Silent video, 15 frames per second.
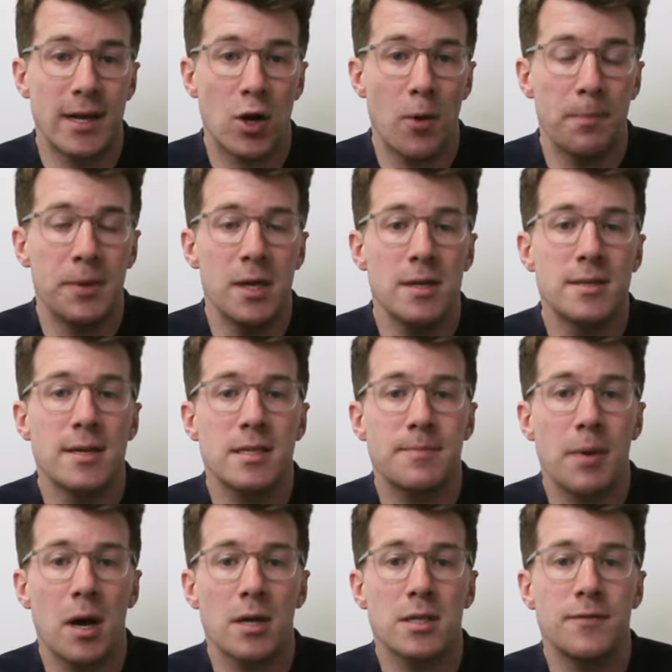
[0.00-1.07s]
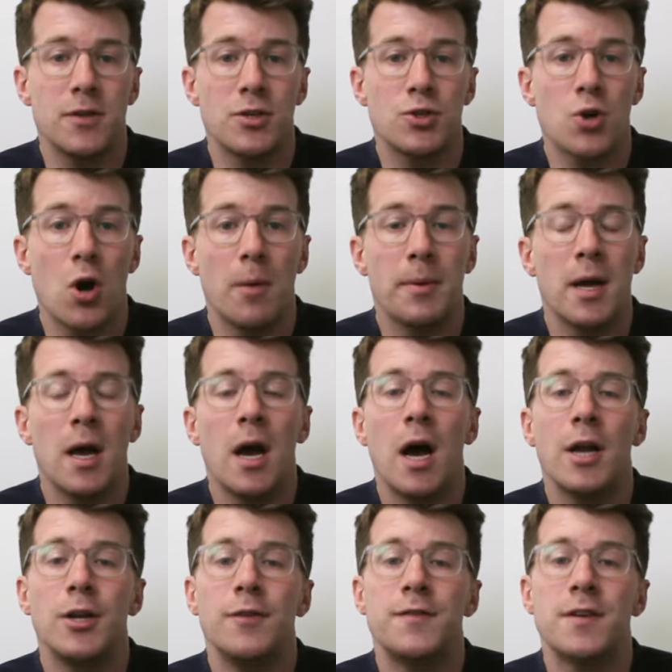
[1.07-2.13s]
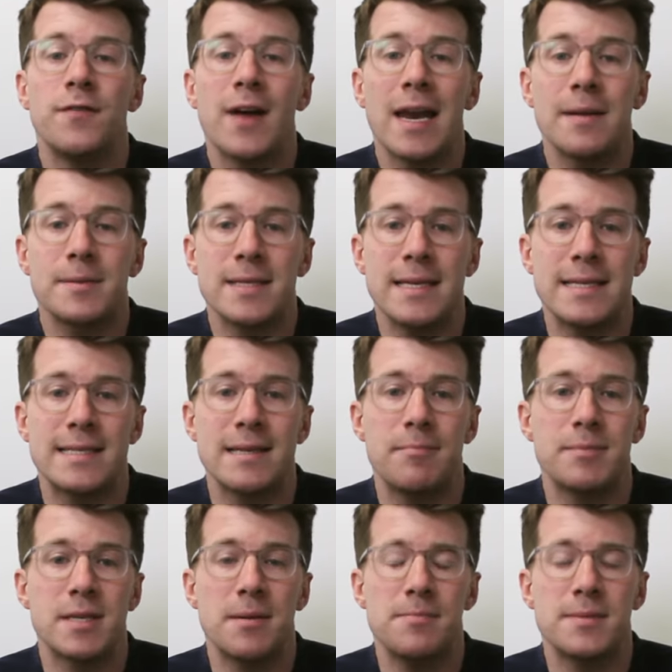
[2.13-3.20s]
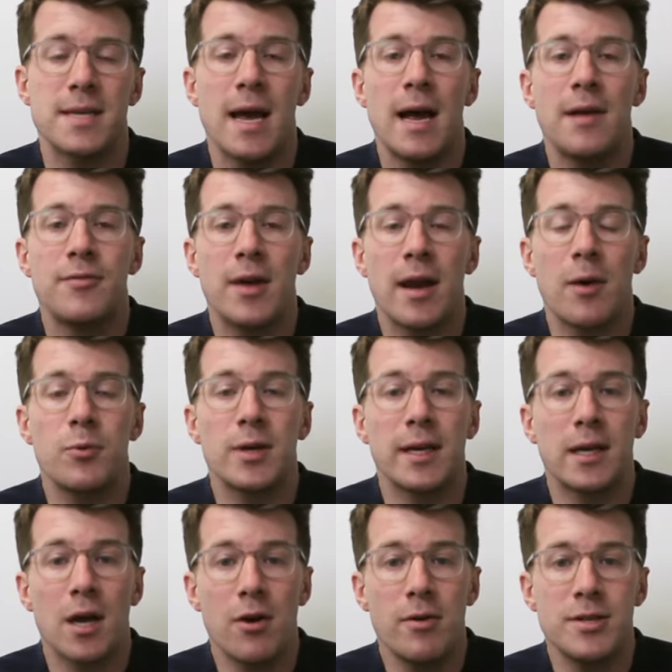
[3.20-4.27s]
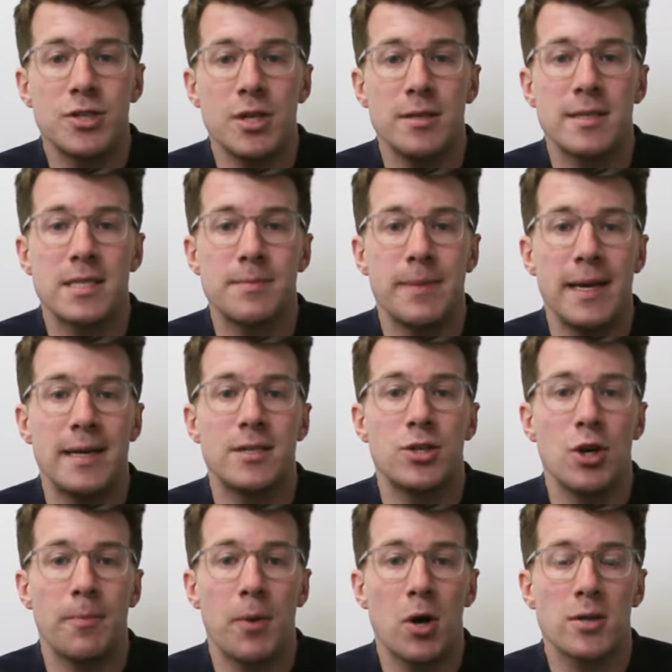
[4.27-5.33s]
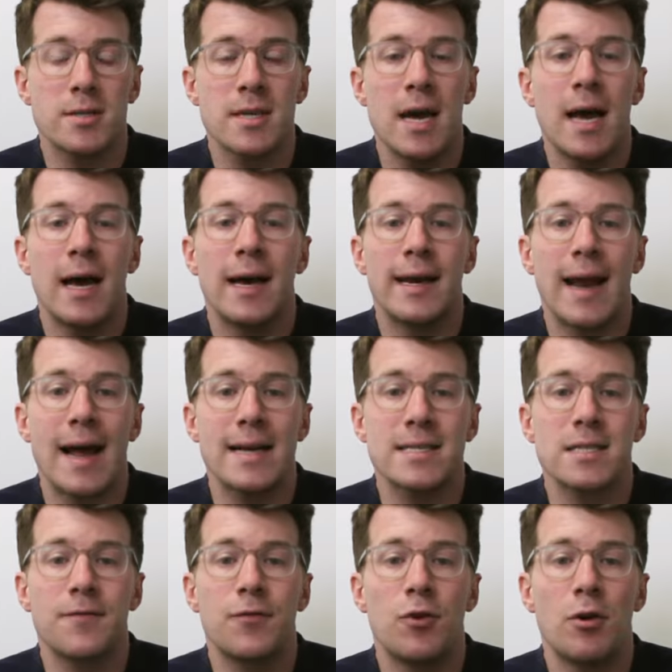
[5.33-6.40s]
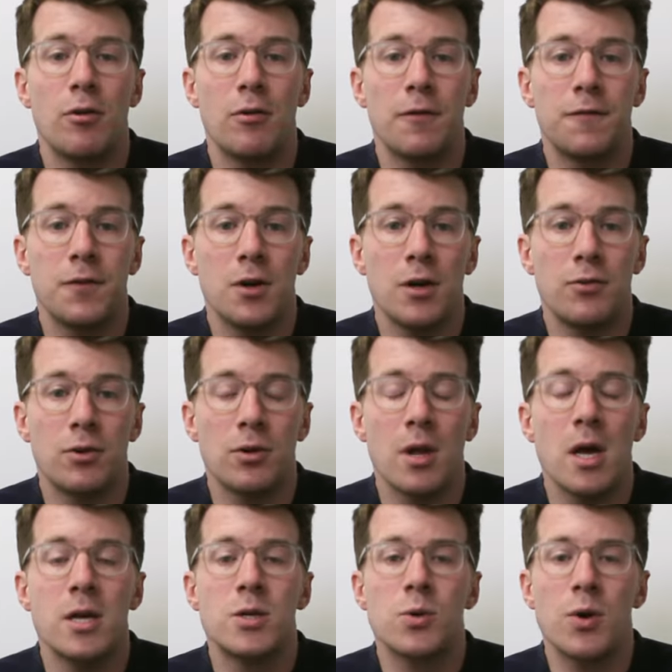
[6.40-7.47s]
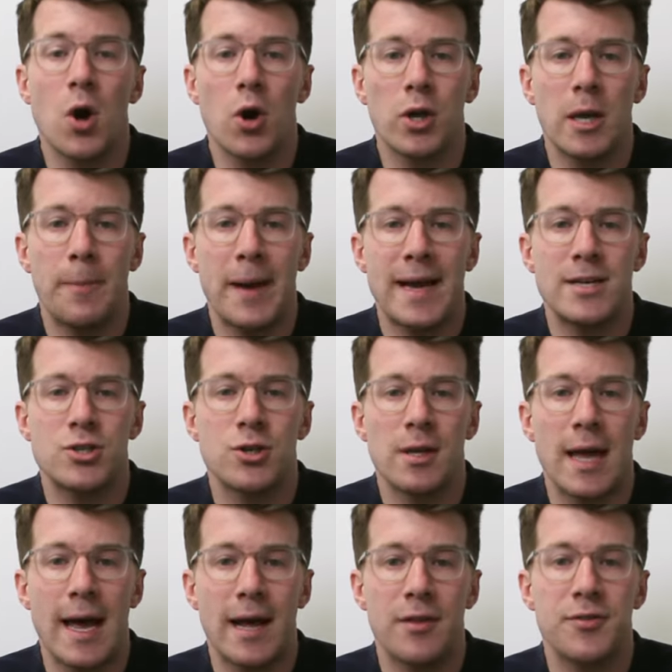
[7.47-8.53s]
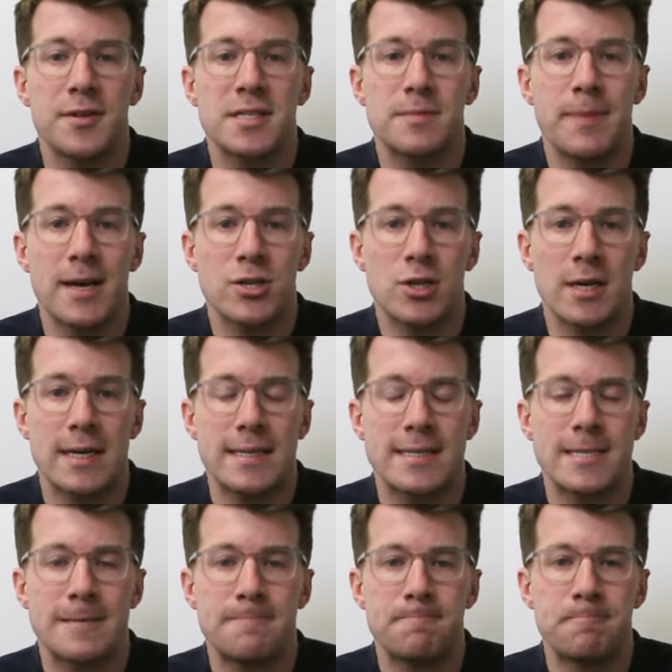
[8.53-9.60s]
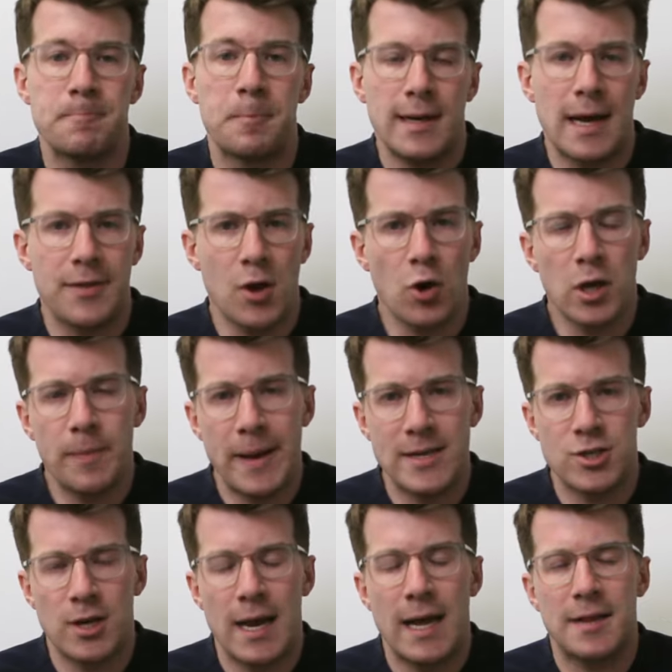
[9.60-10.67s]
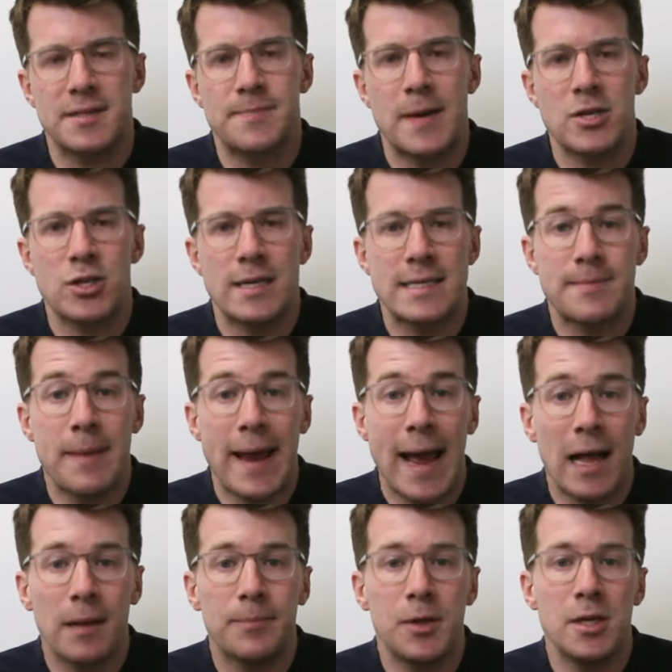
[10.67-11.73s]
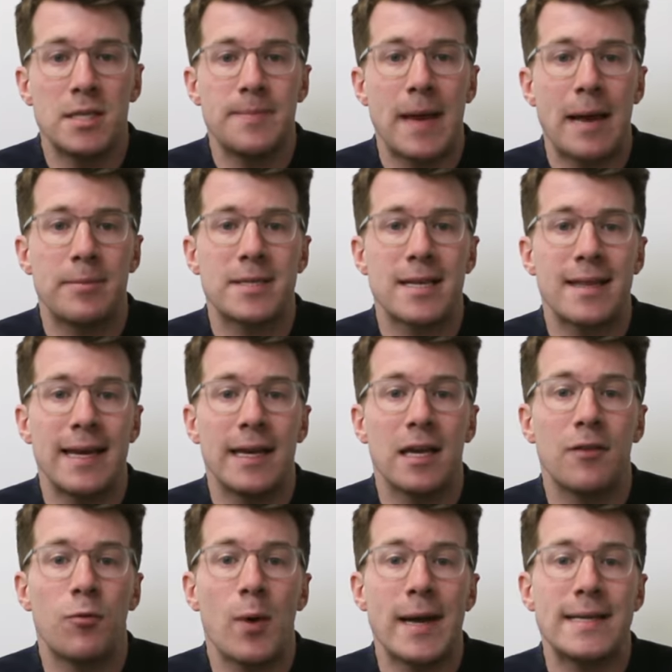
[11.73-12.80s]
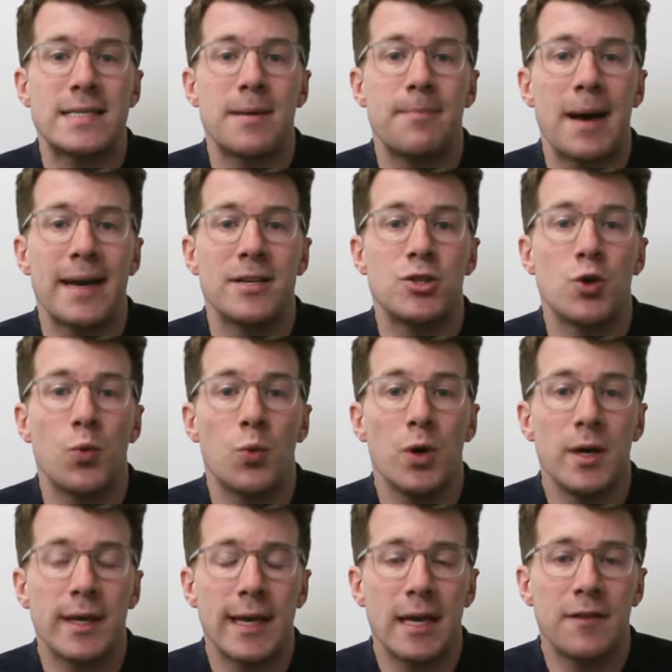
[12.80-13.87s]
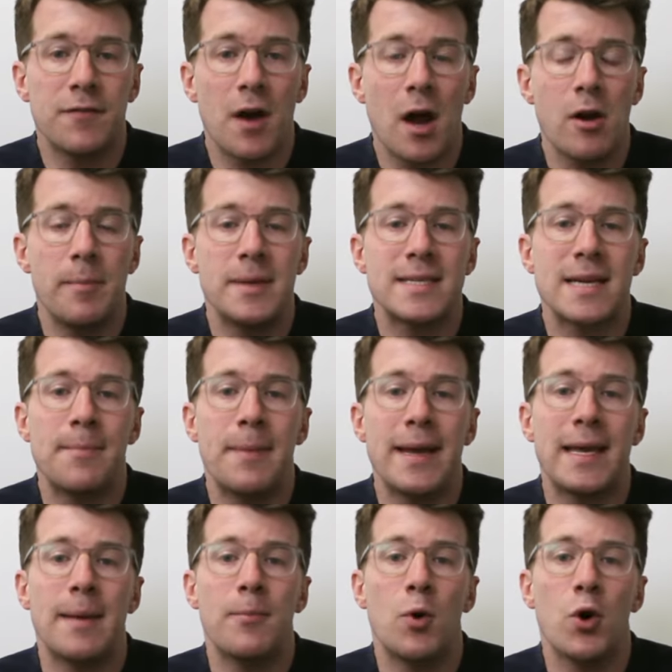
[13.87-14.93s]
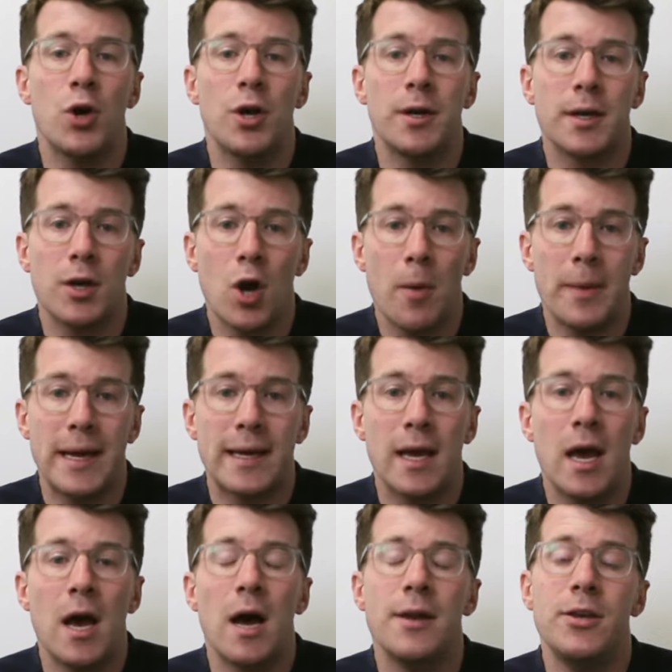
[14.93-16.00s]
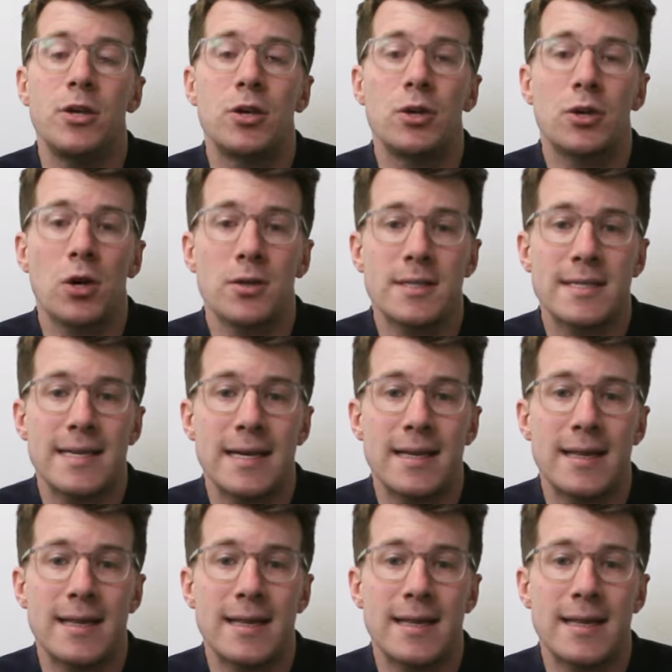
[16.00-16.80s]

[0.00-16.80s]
a computer as part of your job and you've developed these symptoms, then I would encourage you to speak to your boss and ask for a referral to an occupational health specialist. Now, the occupational health specialist may help you to be able to think of ways to manage your working environment and make it more ergonomic, and you could consider